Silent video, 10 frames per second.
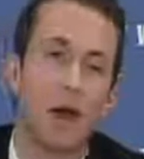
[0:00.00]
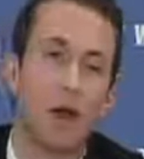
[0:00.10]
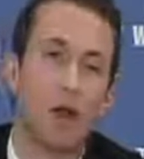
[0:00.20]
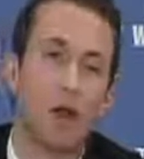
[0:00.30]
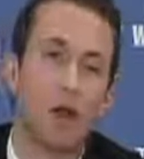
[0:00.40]

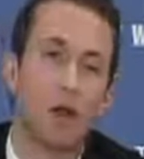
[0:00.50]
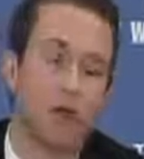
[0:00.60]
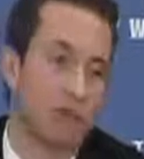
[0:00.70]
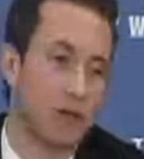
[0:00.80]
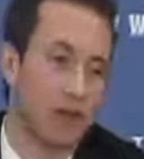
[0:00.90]
A lot
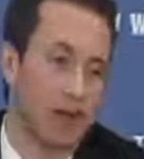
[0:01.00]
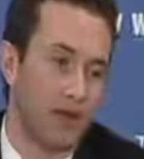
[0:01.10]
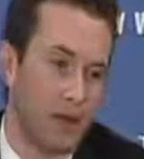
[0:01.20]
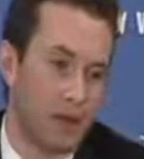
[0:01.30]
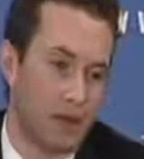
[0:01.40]
of these people are
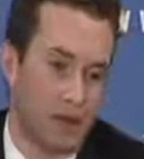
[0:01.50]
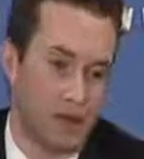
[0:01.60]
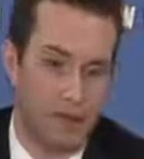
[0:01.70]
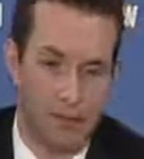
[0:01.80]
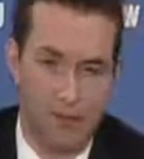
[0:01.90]
very rich,
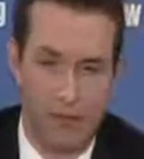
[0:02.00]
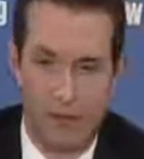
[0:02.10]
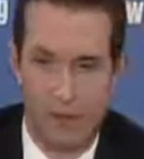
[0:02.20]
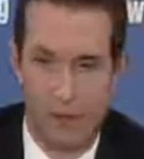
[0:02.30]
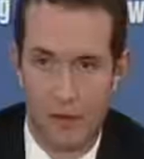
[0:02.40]
they're very
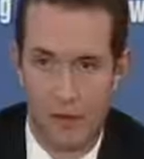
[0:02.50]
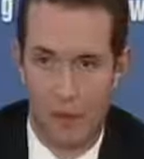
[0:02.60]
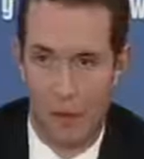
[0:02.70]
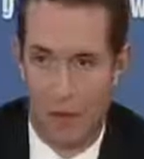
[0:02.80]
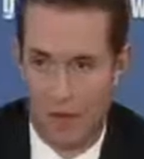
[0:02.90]
privileged,
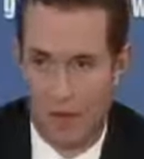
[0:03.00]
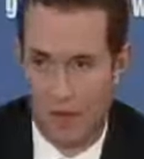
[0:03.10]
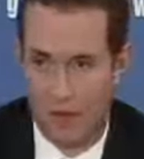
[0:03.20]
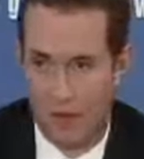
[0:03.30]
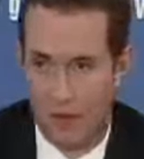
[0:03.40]
they're well
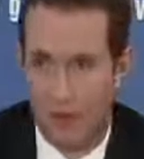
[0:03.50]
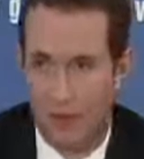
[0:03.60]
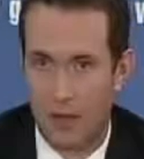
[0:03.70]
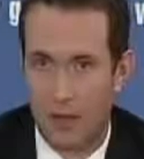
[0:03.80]
educated,